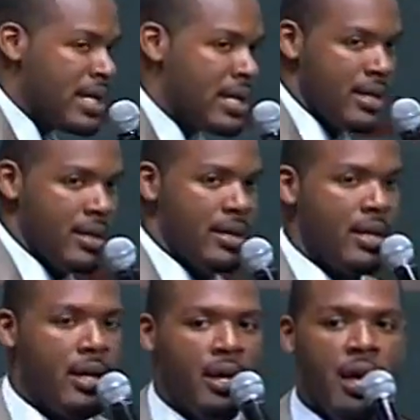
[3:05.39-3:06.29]
me.
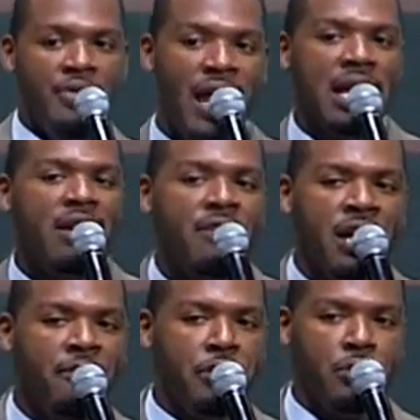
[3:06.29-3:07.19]
That
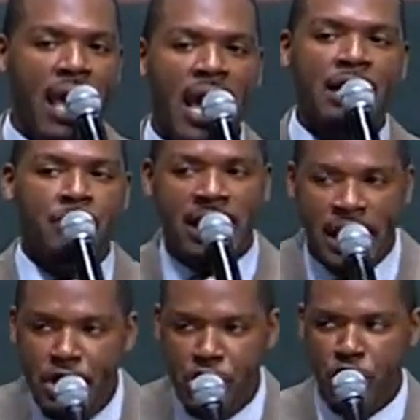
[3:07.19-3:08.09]
even if you can't
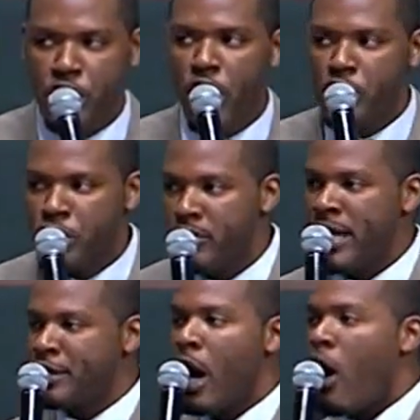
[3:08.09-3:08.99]
get to church, you
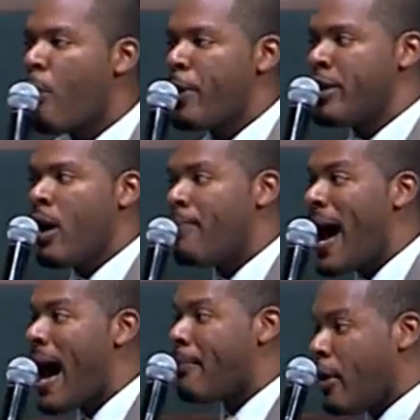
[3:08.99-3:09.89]
need to open your
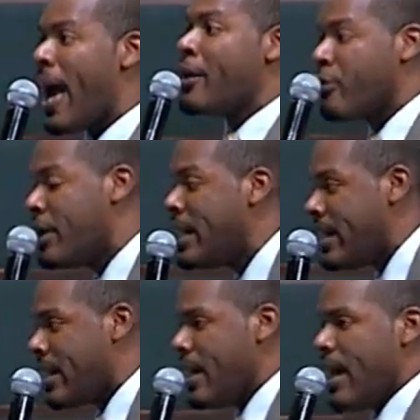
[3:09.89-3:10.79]
Bible and
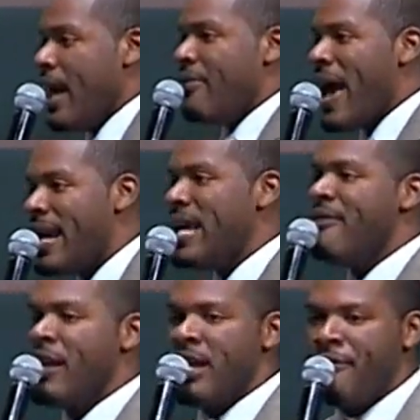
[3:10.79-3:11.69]
read. That
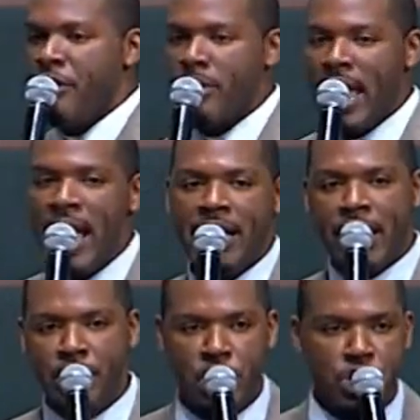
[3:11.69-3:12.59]
even if you can't
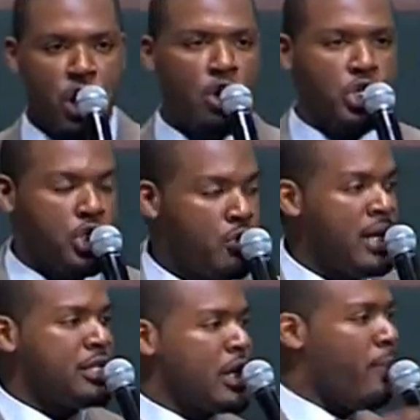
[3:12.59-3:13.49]
get to church, you
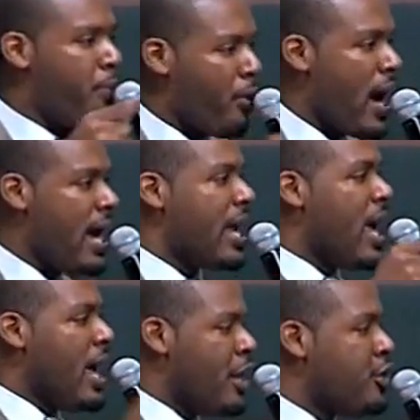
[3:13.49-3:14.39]
need to pray
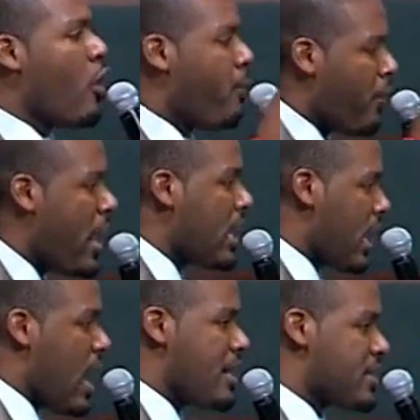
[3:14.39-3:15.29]
in your prayer
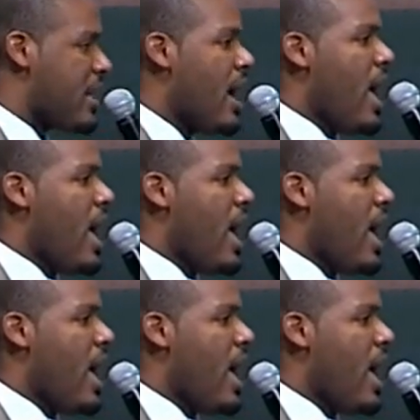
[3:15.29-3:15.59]
closet.